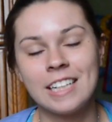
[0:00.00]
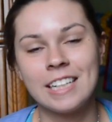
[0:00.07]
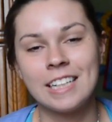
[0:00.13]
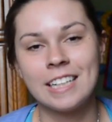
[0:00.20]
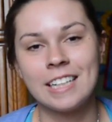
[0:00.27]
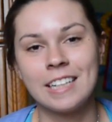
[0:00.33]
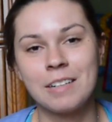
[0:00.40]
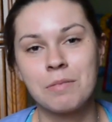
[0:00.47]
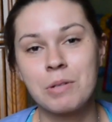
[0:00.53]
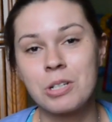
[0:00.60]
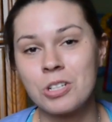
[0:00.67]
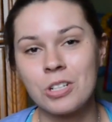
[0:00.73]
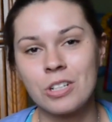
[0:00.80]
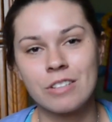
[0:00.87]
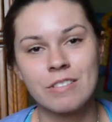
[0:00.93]
Uh, be
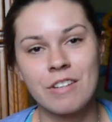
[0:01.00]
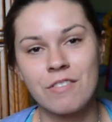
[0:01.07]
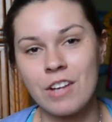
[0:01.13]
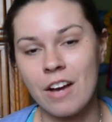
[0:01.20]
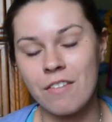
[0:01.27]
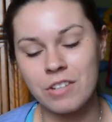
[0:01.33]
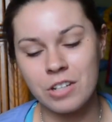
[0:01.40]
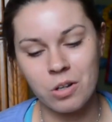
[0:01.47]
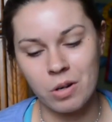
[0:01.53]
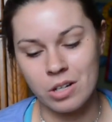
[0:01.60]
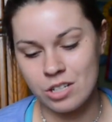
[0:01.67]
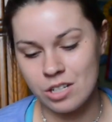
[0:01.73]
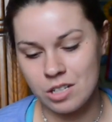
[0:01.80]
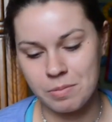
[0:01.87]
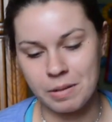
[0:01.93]
sure, if you have any
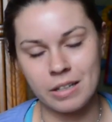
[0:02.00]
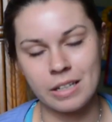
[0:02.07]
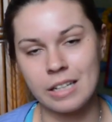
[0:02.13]
questions about